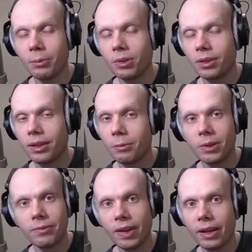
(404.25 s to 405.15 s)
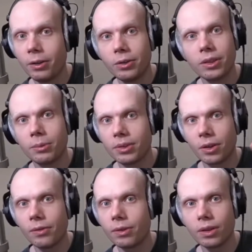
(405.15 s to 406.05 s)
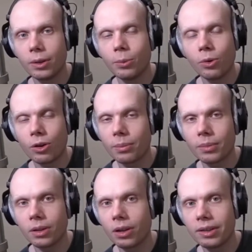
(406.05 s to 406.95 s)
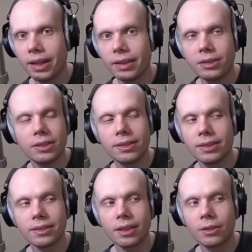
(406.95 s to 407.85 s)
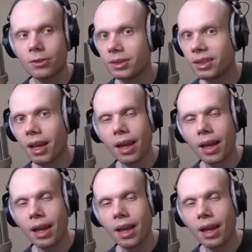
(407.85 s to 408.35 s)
It was veiled, it was overly warm on the HD600s,